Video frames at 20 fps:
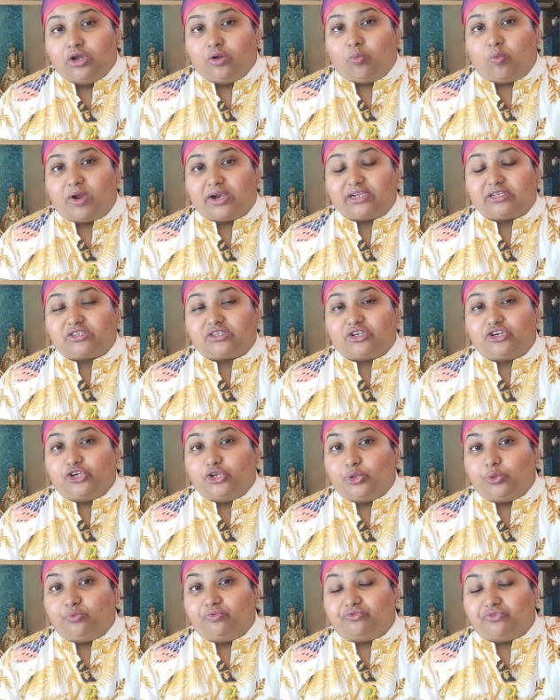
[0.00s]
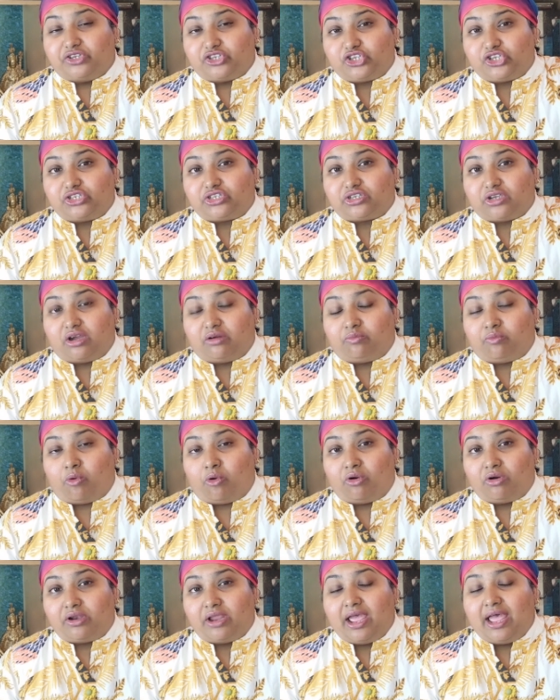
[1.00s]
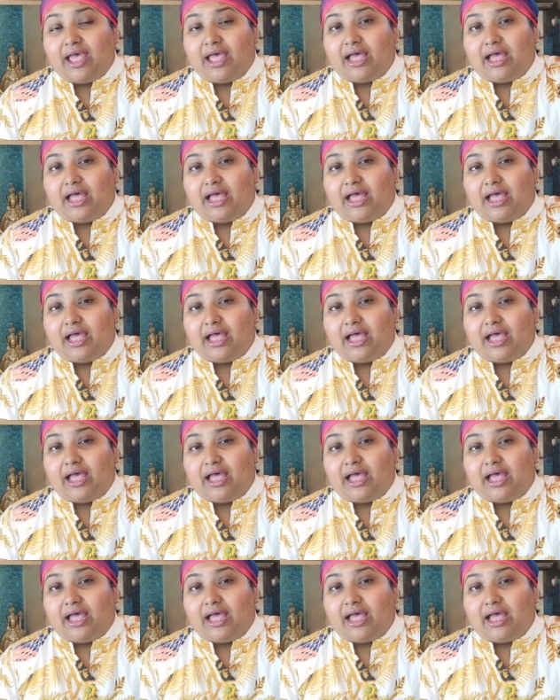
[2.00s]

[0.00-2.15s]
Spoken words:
One is the New Visions Award